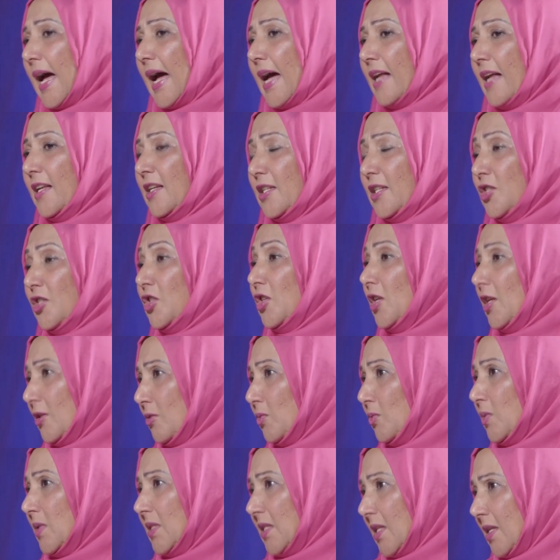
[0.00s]
And initially, it
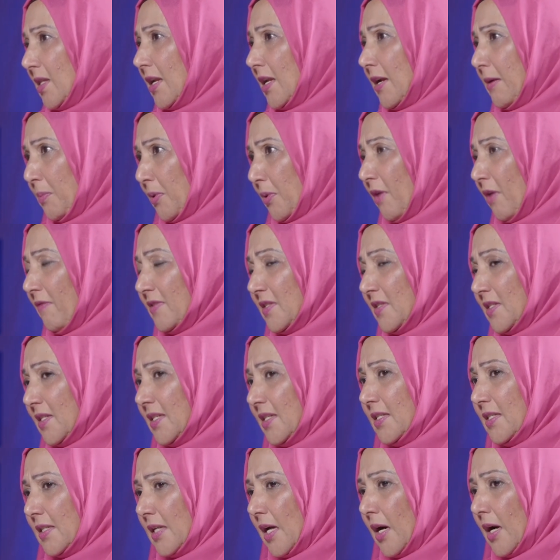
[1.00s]
was the 3
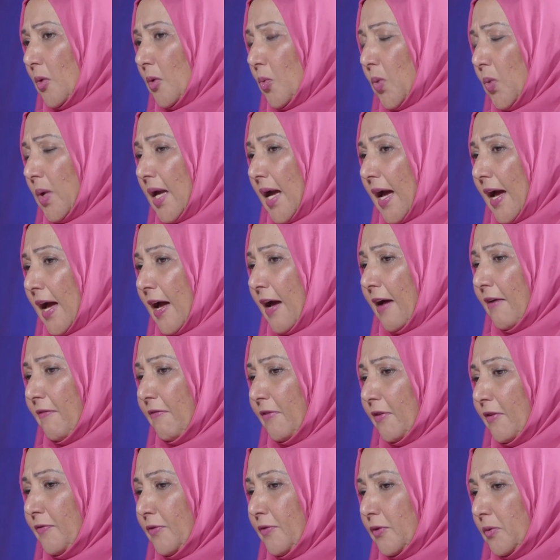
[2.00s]
provinces. Now we
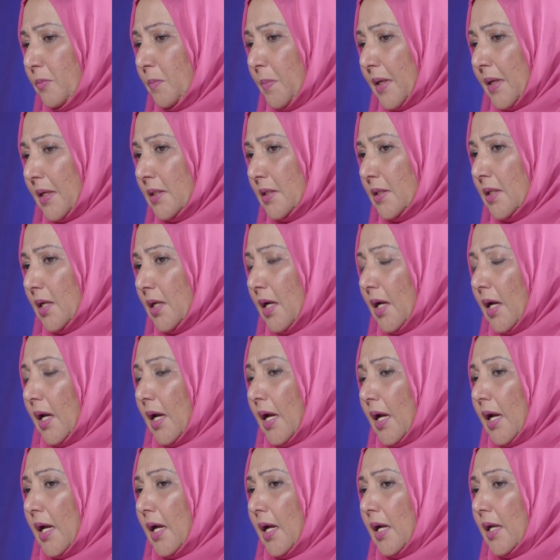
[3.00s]
have a footprint
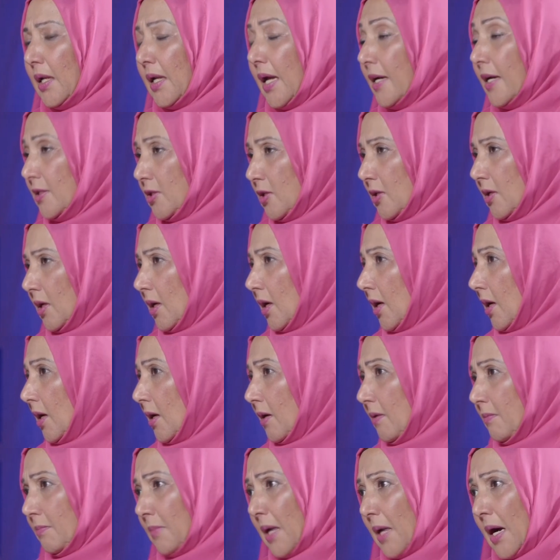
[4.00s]
in 8
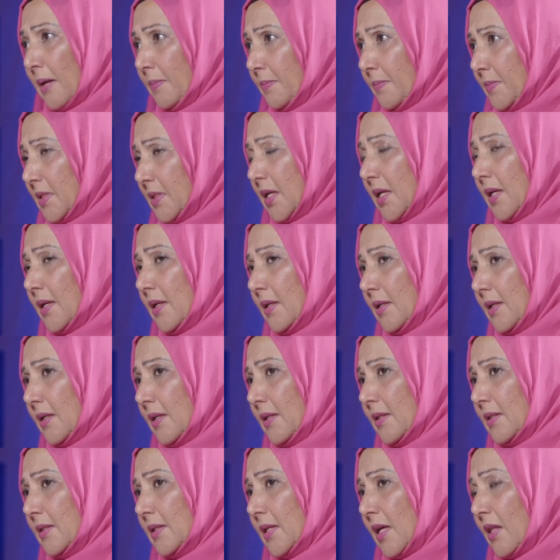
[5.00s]
hubs
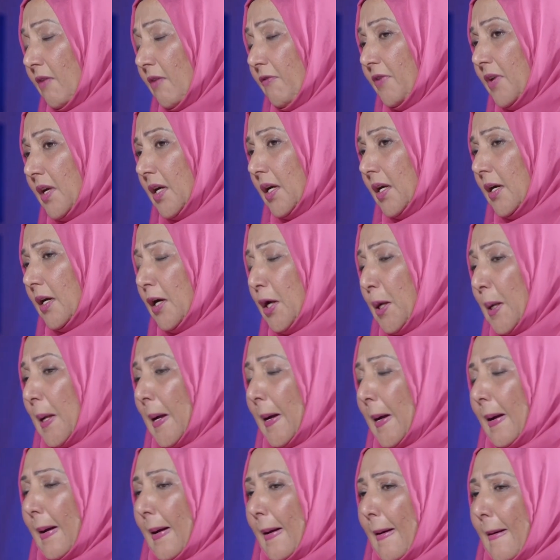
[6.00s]
in South Africa.
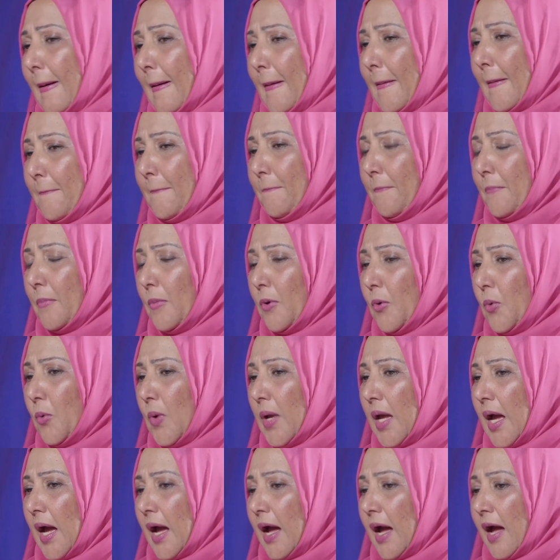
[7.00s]

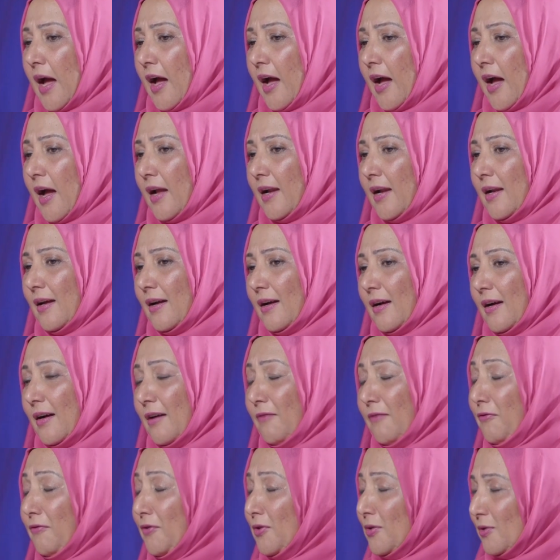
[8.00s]
We had
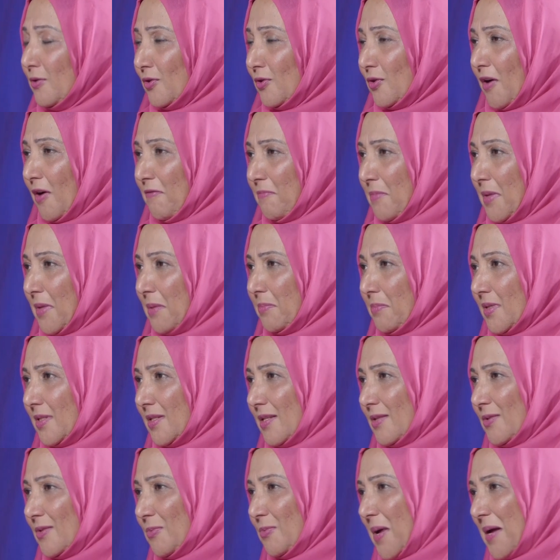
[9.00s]
a few staff
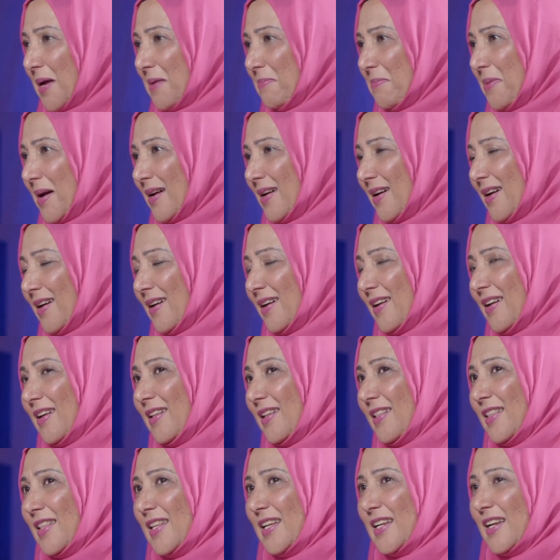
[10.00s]
members way back
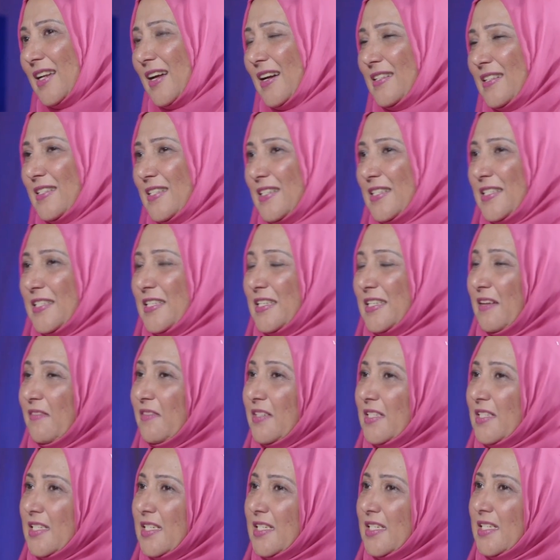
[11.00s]
in the 1970s.
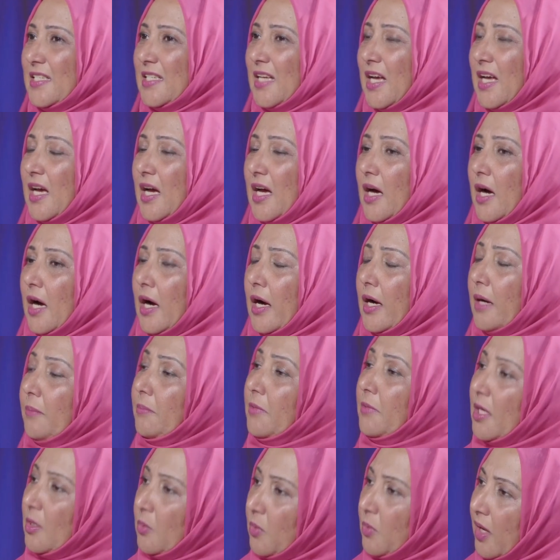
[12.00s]
Mm-hmm.
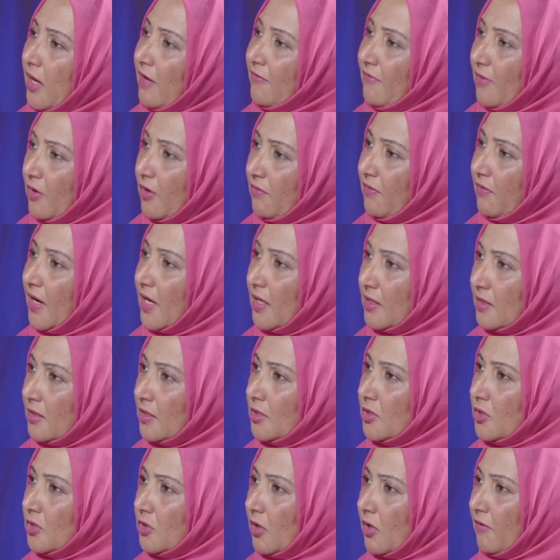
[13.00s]
Alhamdulillah, we have over
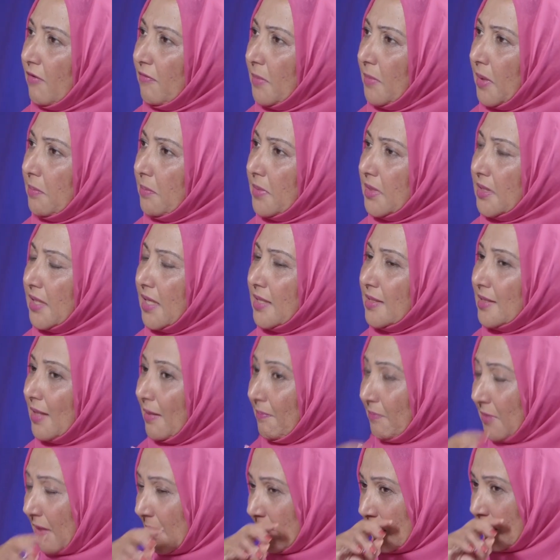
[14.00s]
100 staff members. Sure. And
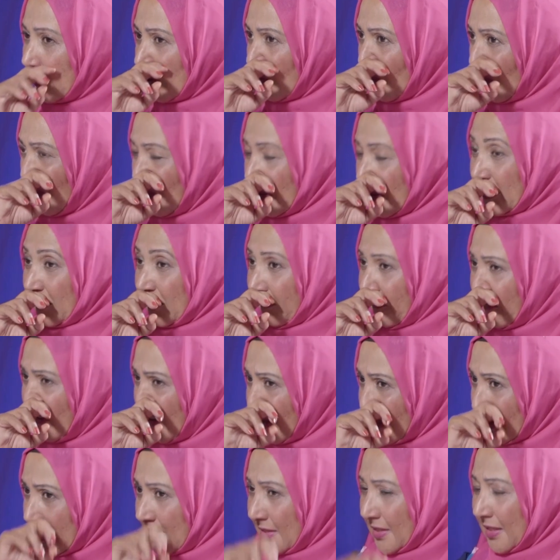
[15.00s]
sometimes it almost
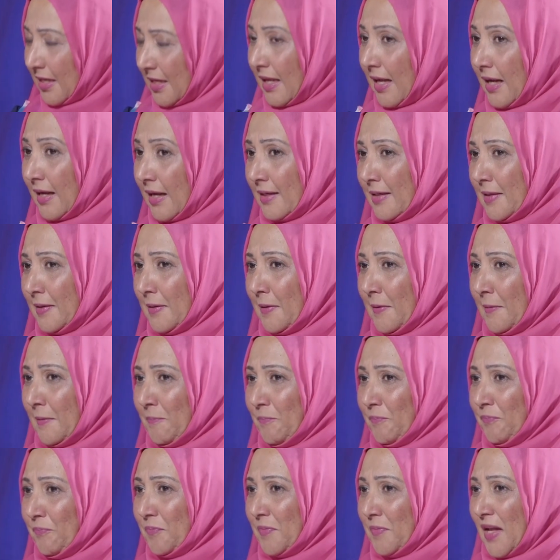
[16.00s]
feels like
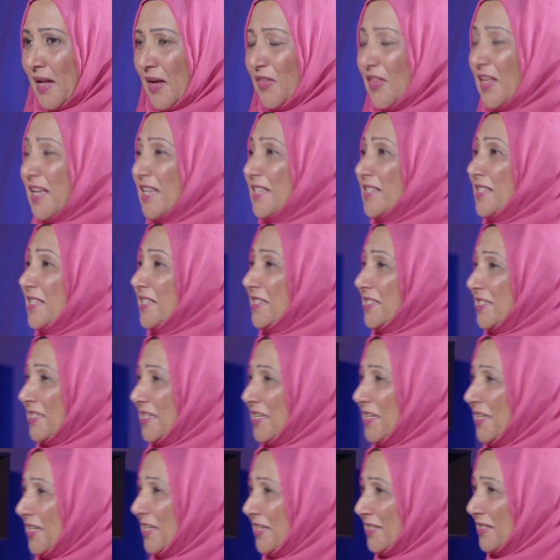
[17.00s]
there isn't
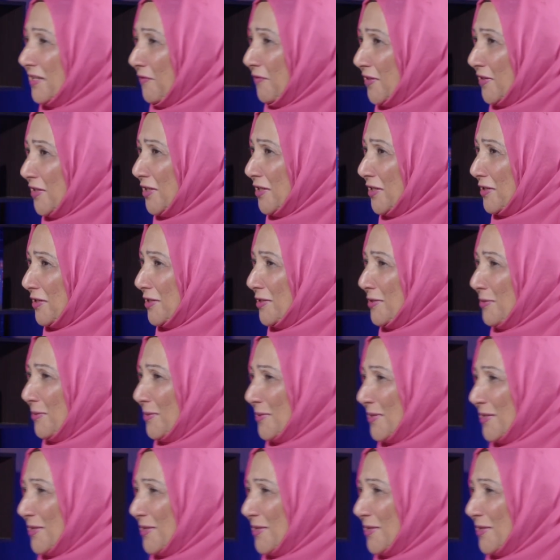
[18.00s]
sufficient resources